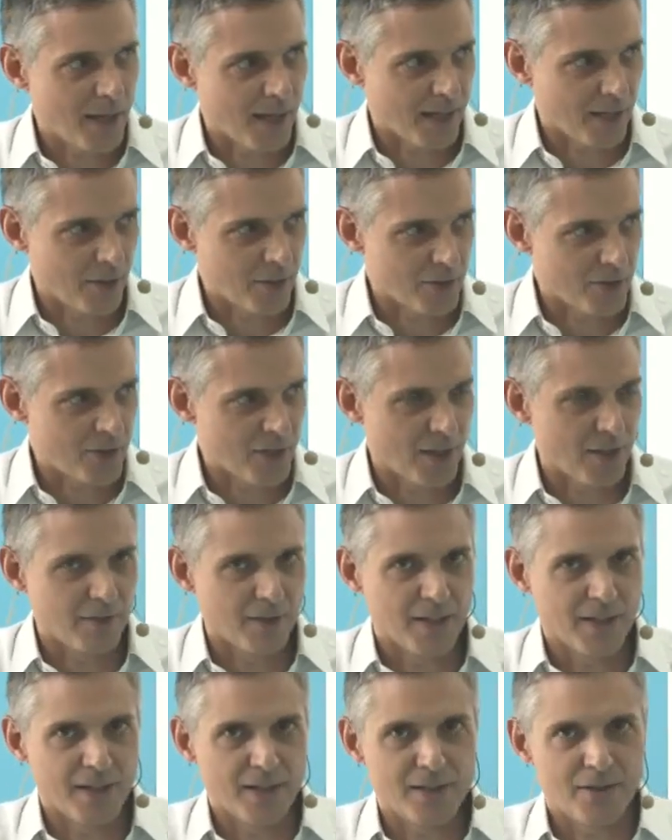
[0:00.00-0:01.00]
Echo
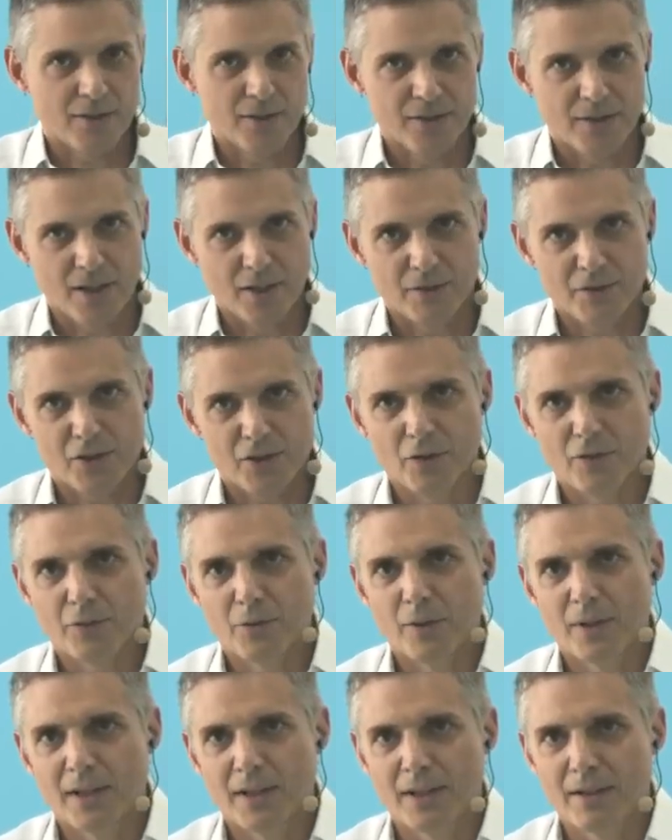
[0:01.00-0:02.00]
series, the Delft
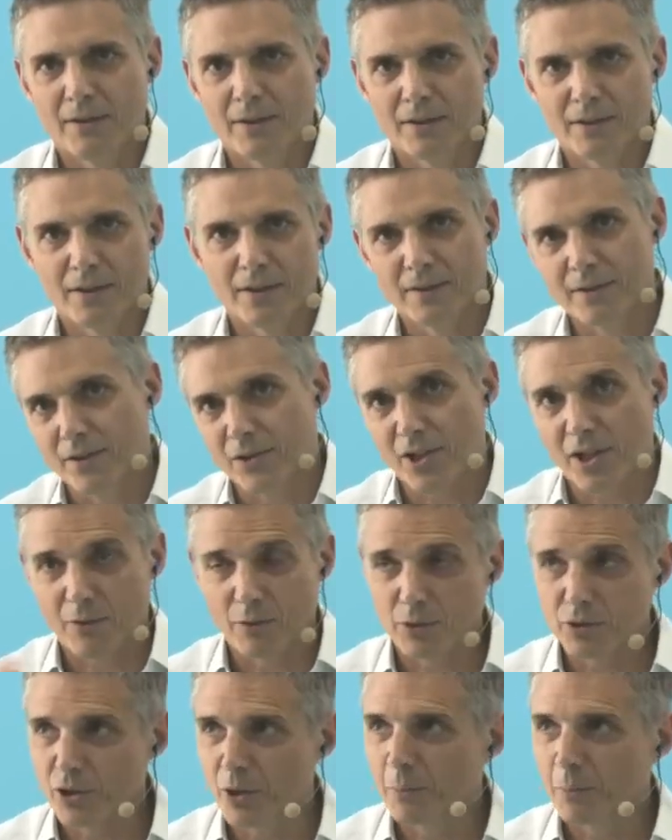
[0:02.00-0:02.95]
software, and the general